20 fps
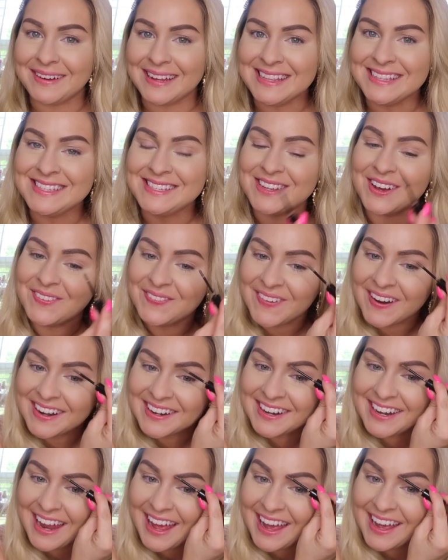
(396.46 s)
wins so
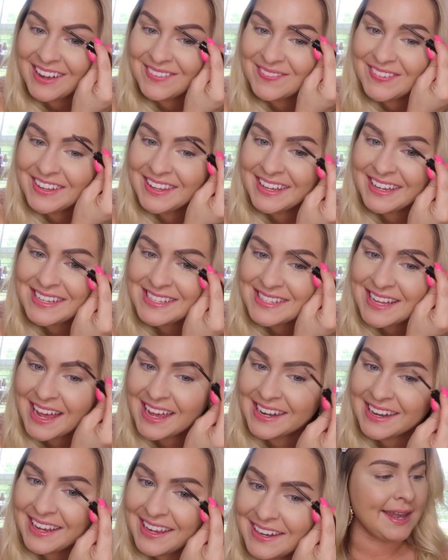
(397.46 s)
far today. I'm really
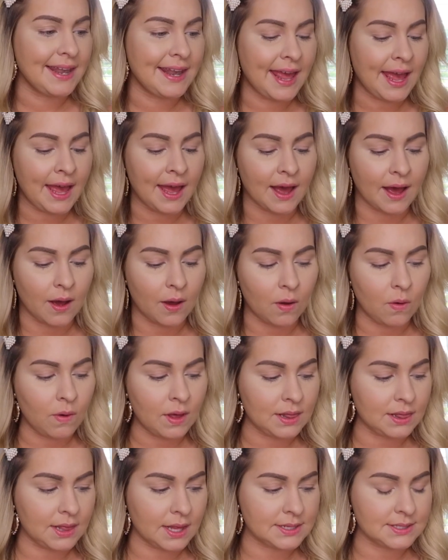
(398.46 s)
excited.
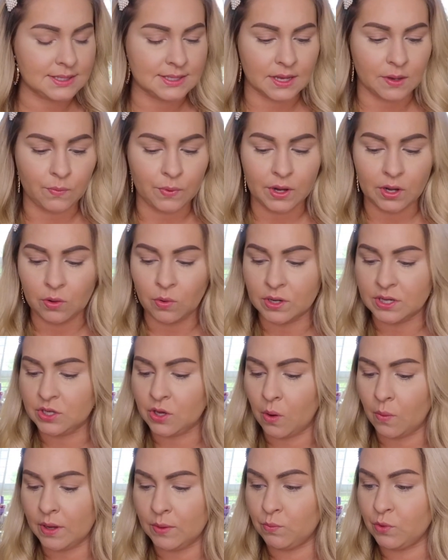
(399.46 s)
Now, let's see. We're going to
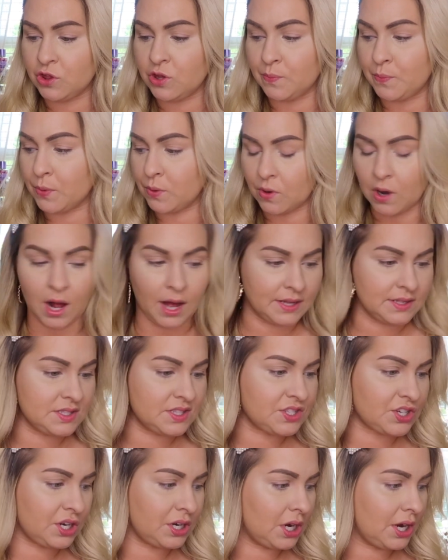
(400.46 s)
go in with the
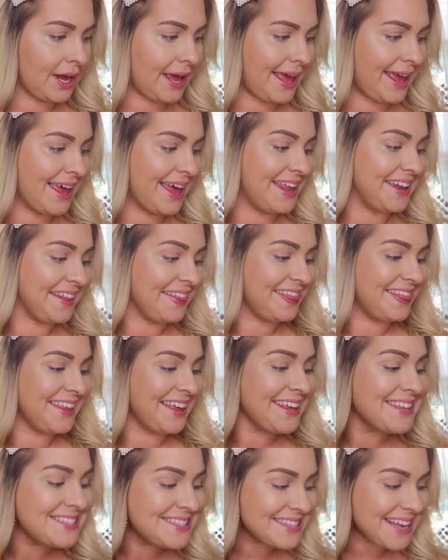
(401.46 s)
bronzer. And
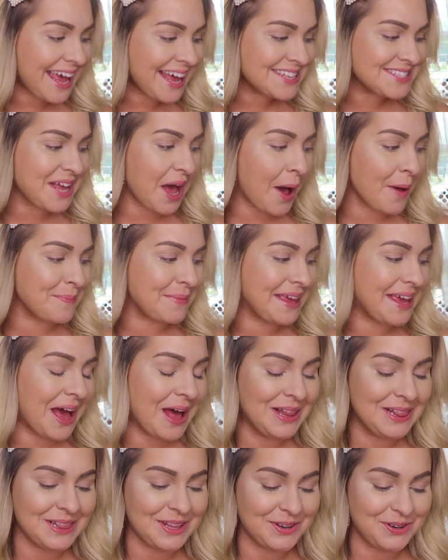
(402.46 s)
this has got me
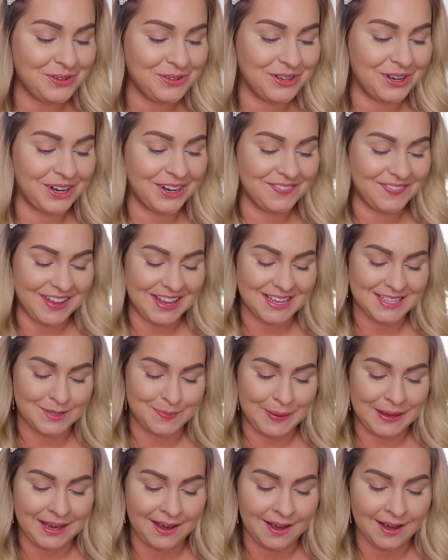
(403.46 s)
a little nervous
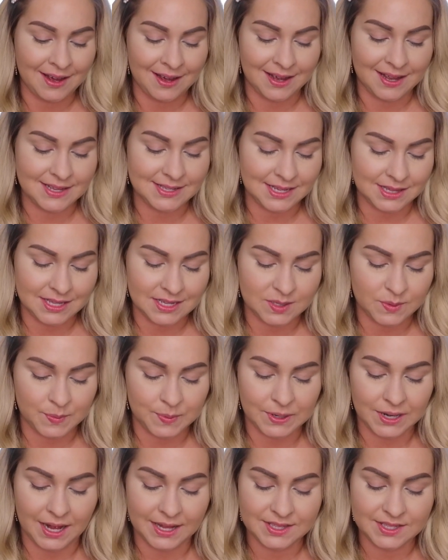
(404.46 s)
because this
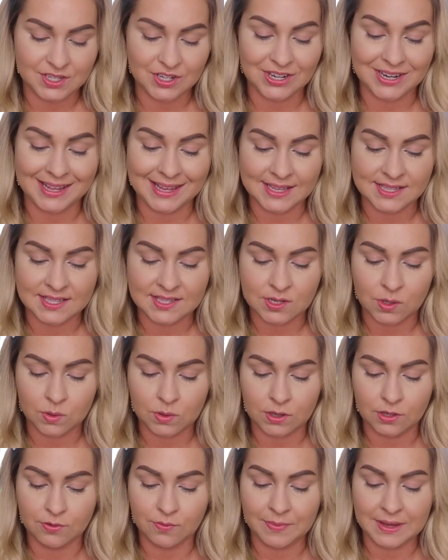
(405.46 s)
bronzer is
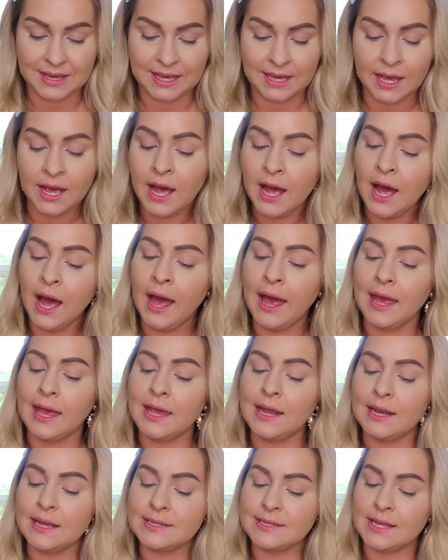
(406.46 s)
so loomy.
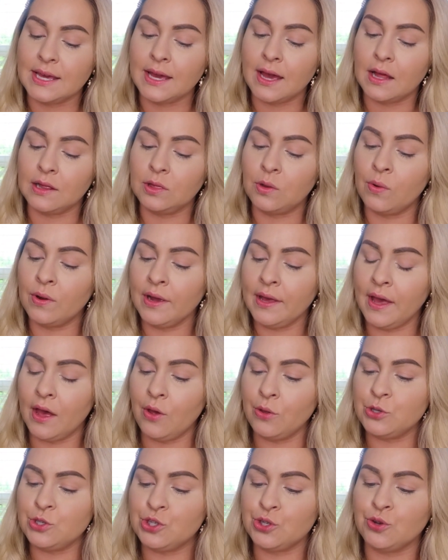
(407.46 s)
It is the
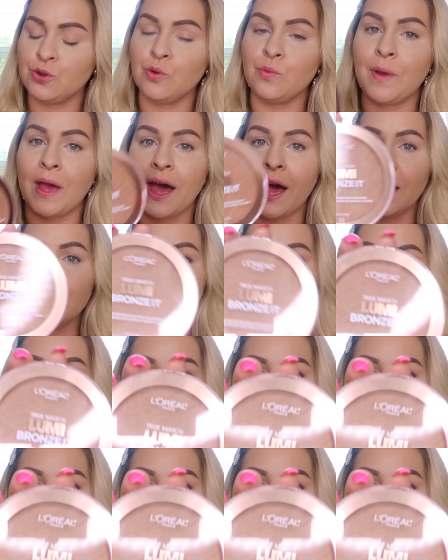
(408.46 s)
L'Oreal True Match